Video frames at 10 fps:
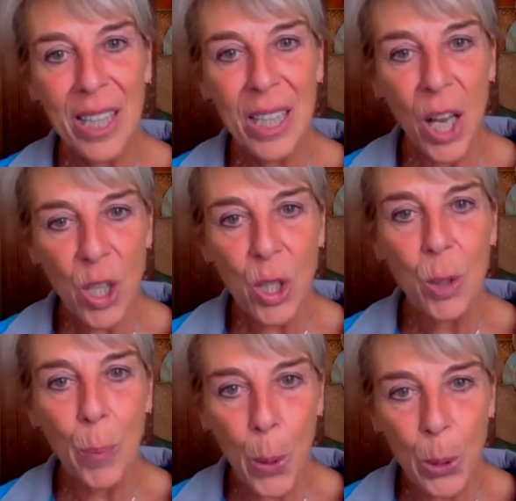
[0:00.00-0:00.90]
He's not
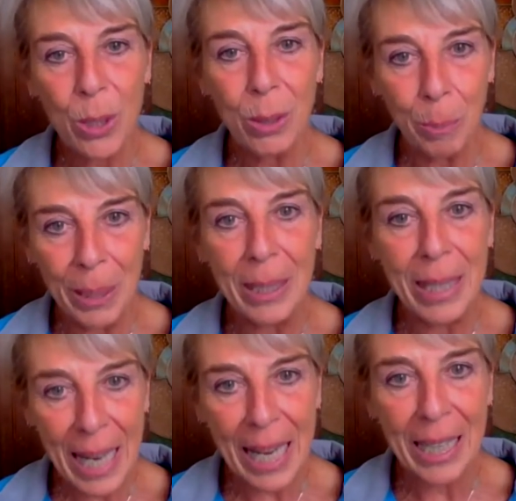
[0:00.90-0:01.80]
supposed to be
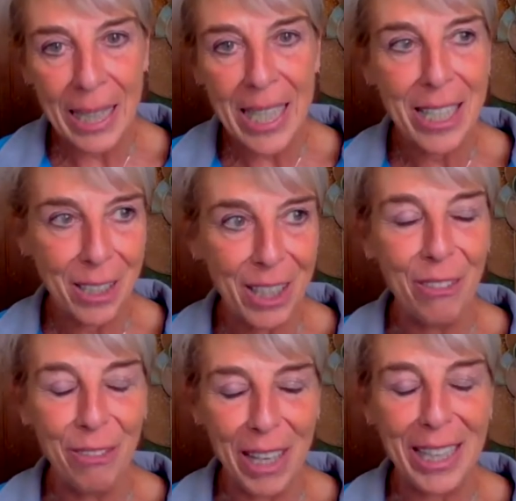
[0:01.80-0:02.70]
there. He's the
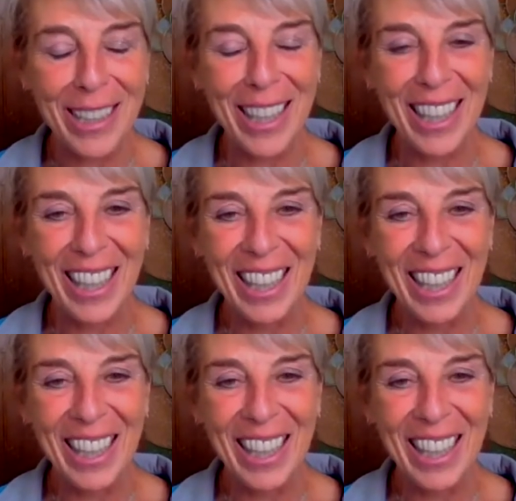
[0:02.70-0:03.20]
invader.